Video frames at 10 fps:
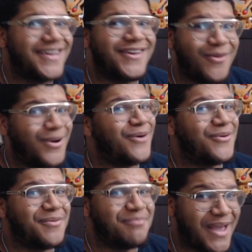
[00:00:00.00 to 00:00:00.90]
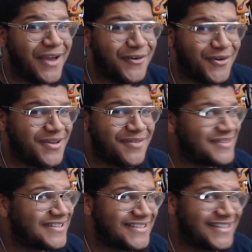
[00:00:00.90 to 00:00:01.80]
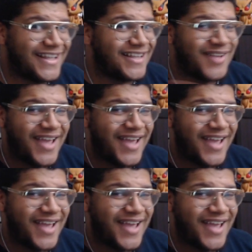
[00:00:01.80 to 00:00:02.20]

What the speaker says: Go out on a banger. Don't give us the shit that we